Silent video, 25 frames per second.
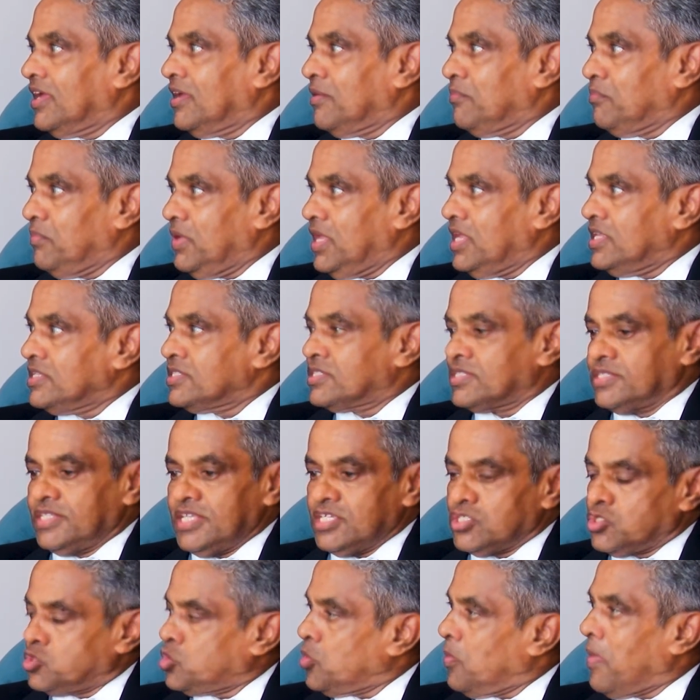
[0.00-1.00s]
Means
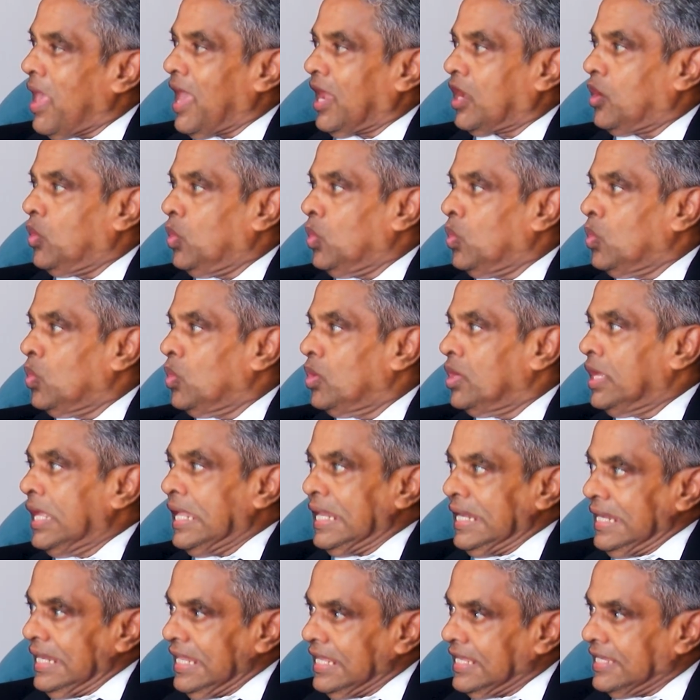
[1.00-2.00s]
this tobacco,
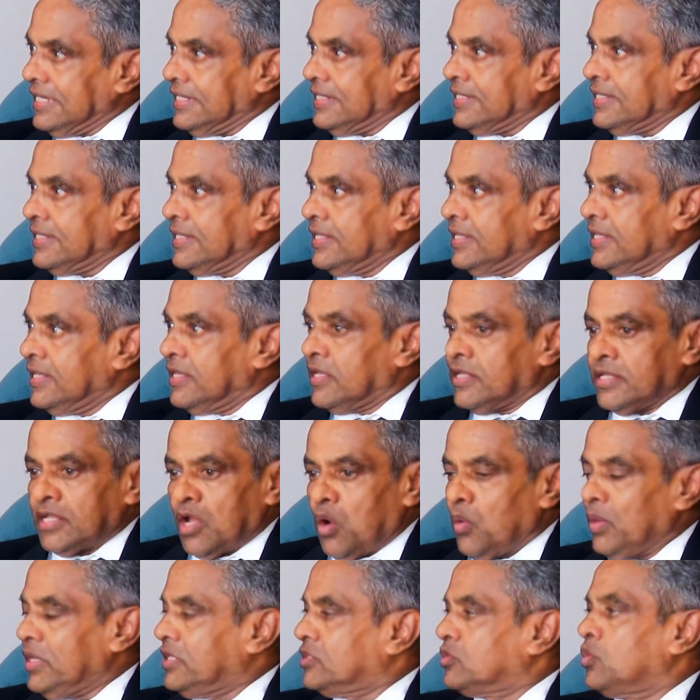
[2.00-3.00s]
liquor, now
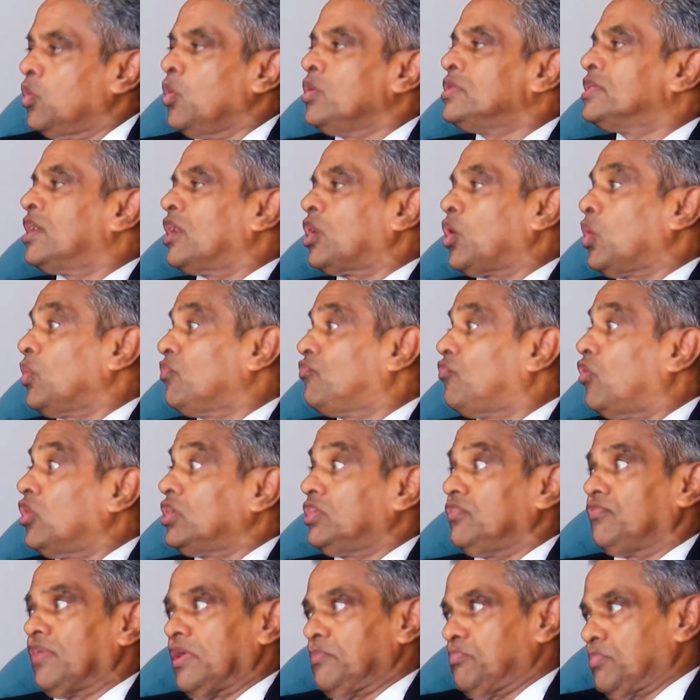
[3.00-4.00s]
it's going around
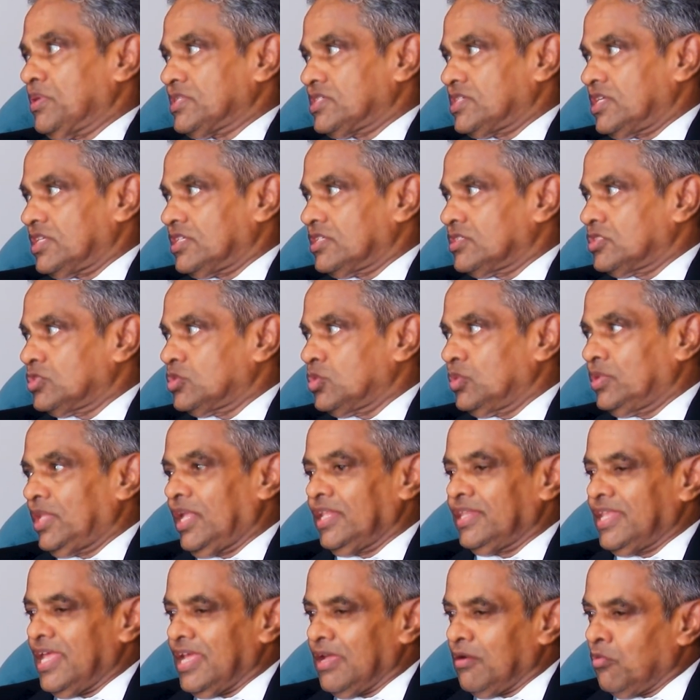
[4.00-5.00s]
45%. So that
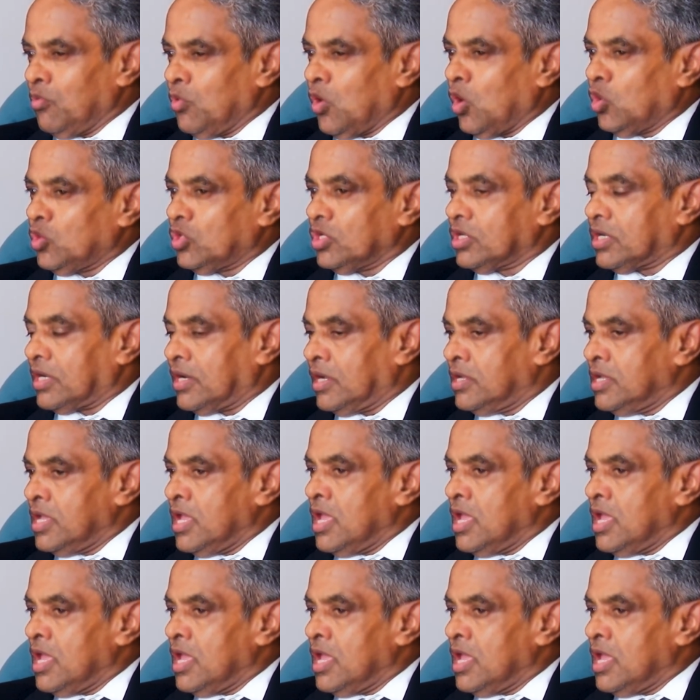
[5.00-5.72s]
they want to